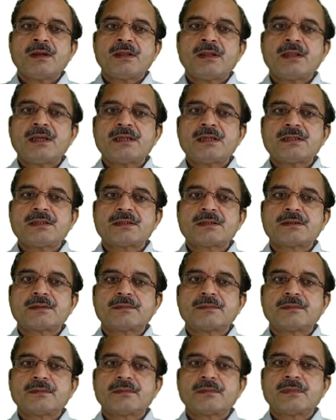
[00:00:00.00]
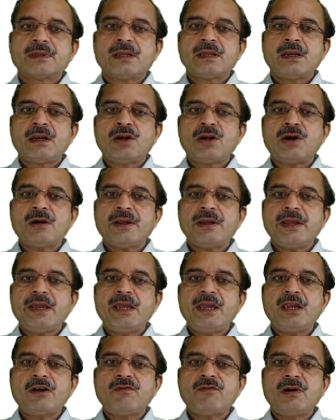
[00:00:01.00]
this del dot
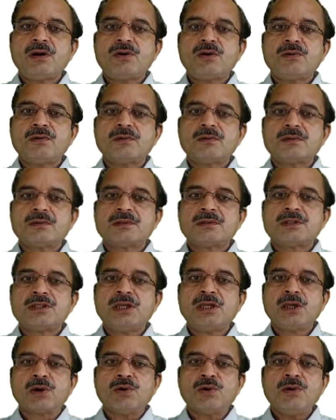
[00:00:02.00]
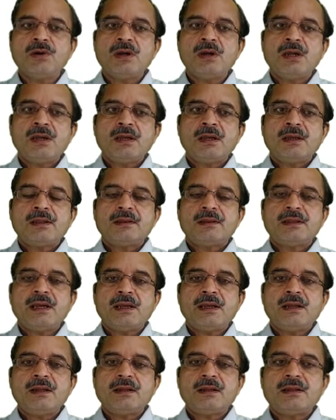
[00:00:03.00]
A equal to 0,
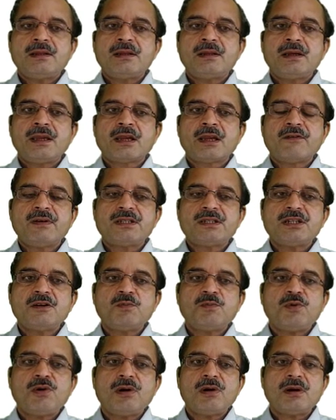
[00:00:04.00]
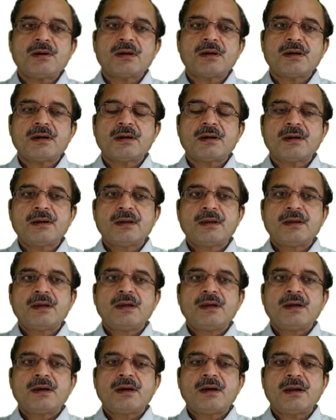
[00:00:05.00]
then the equation for
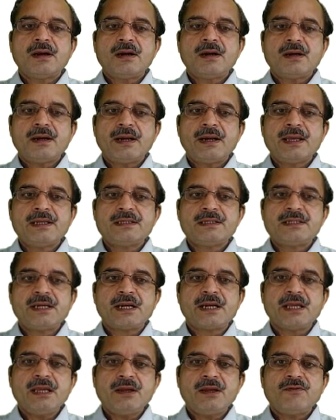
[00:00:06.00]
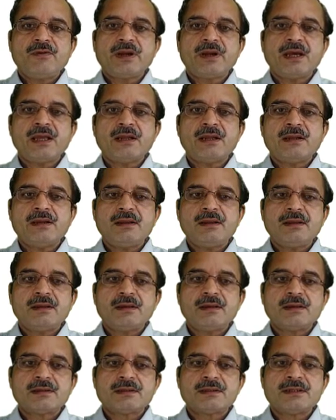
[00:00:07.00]
current density we can
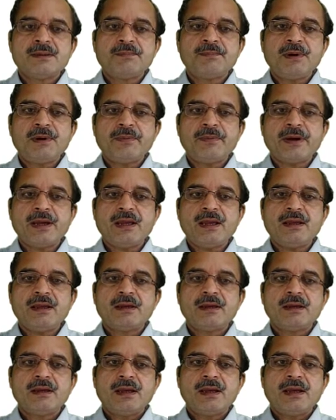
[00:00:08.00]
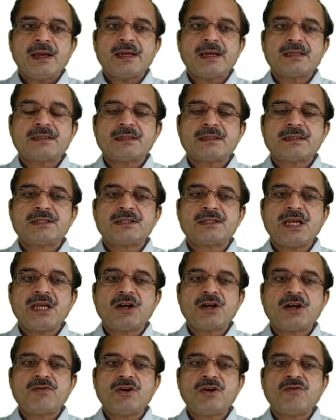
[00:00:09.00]
simplify as J
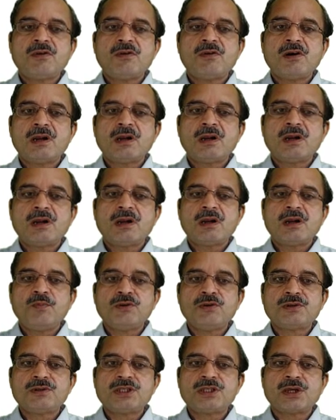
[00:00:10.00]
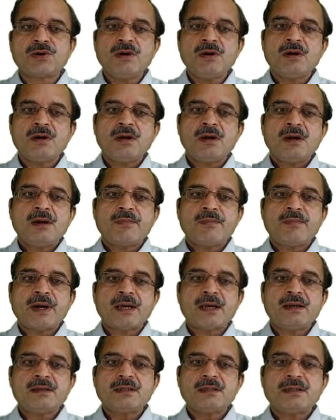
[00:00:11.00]
equal to 1 upon mu 0
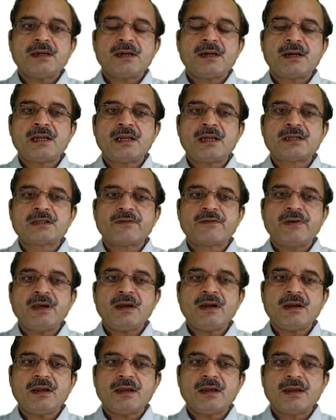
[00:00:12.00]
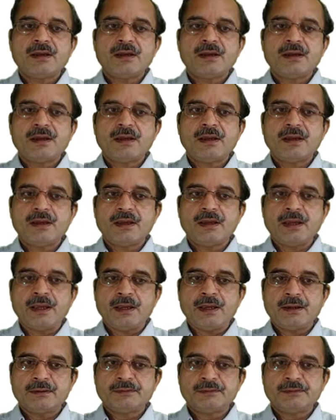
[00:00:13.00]
minus del square A.